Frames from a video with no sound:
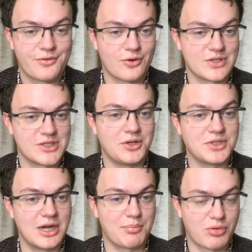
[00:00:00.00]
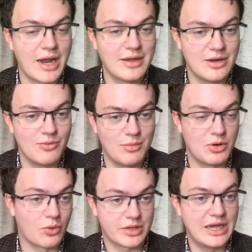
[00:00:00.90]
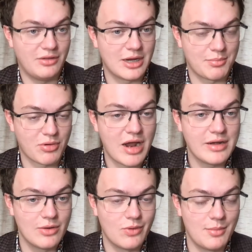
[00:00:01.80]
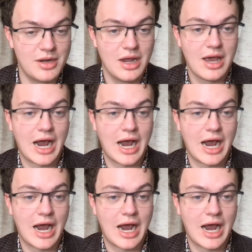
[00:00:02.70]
for assaulting a pregnant woman or killing a pregnant woman.